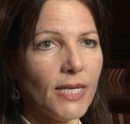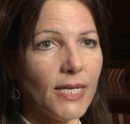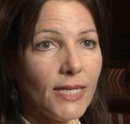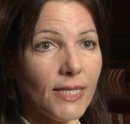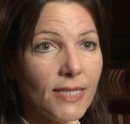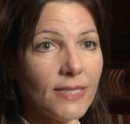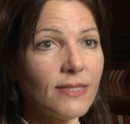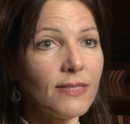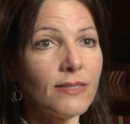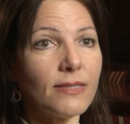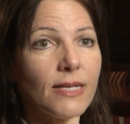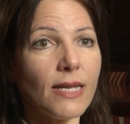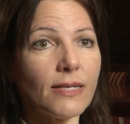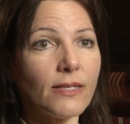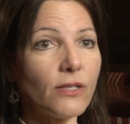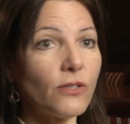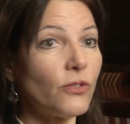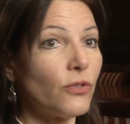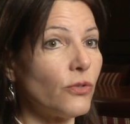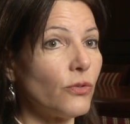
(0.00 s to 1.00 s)
It is
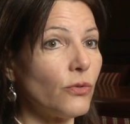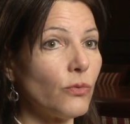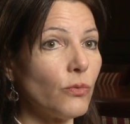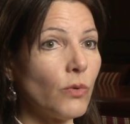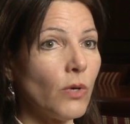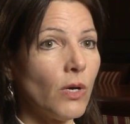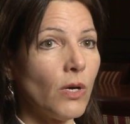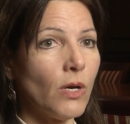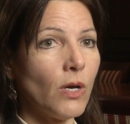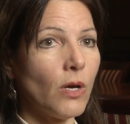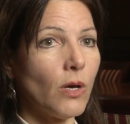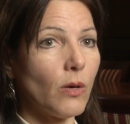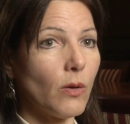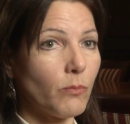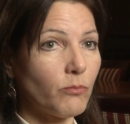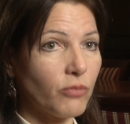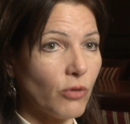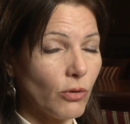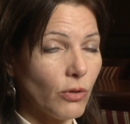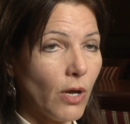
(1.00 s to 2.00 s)
intended to
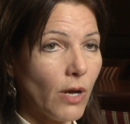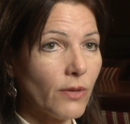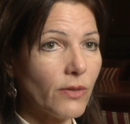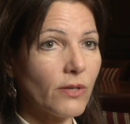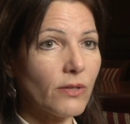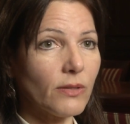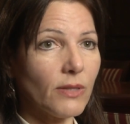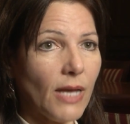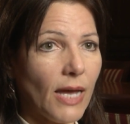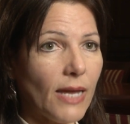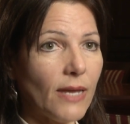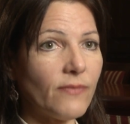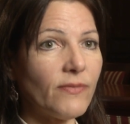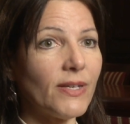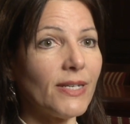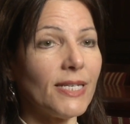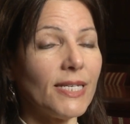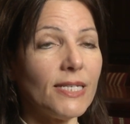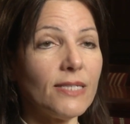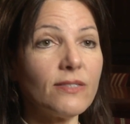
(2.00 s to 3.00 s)
prolong their life
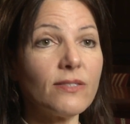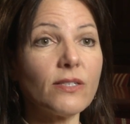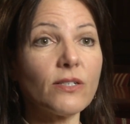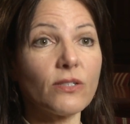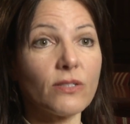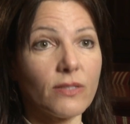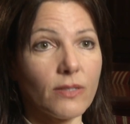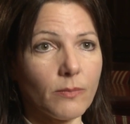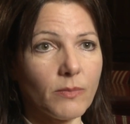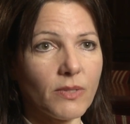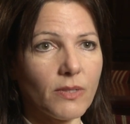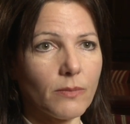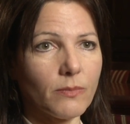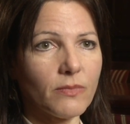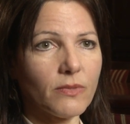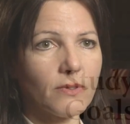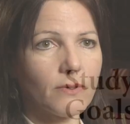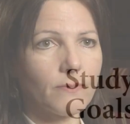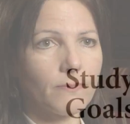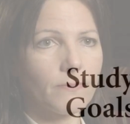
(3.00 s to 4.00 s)
and ease their
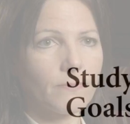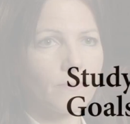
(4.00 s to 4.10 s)
symptoms.